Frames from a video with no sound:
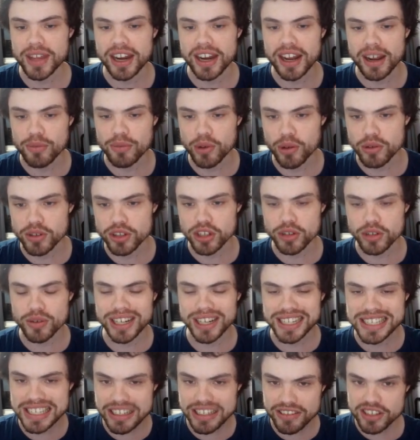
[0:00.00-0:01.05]
I'm going to do in
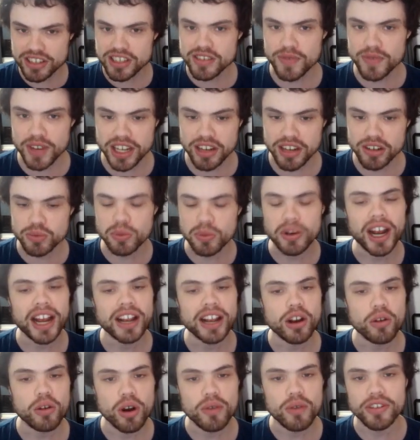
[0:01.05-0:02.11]
a series of videos where I
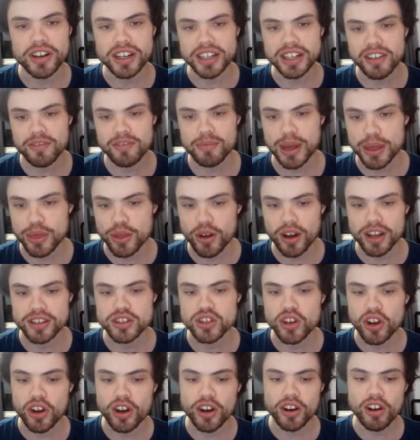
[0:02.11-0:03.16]
go over and give my thoughts
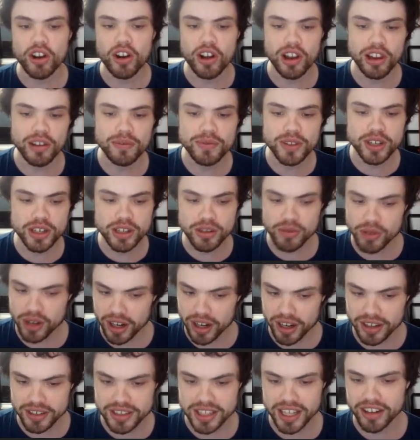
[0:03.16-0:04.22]
on all of the new
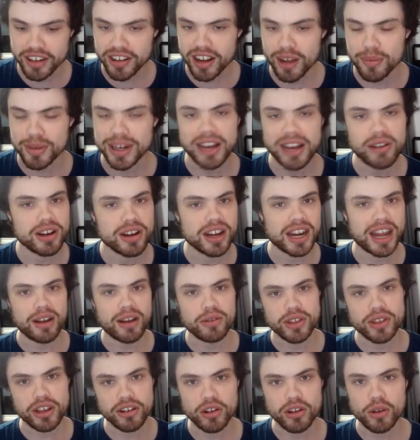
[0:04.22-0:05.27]
cards that are coming out and how
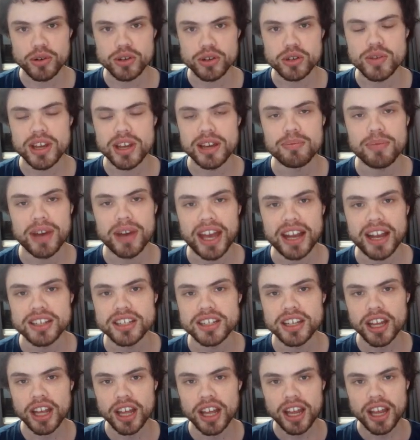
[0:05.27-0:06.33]
they are going to impact
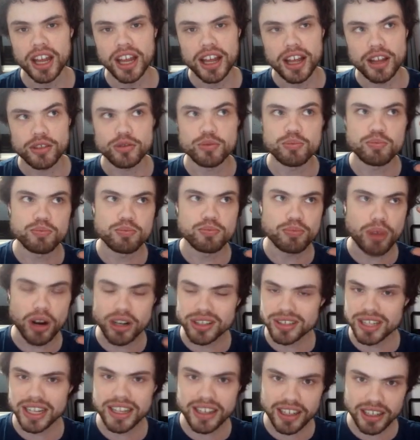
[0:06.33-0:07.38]

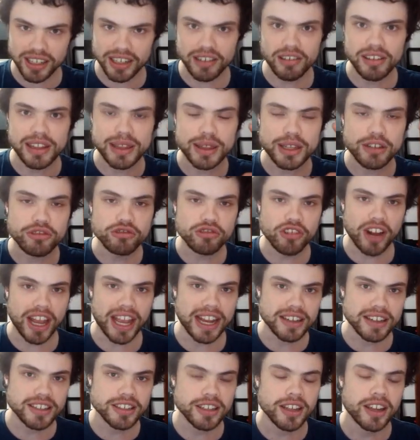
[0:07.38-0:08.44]
particularly the
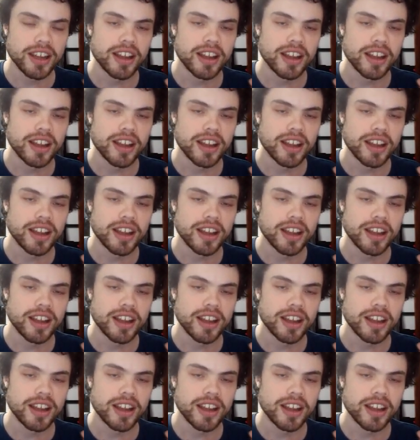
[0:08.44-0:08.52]
ranked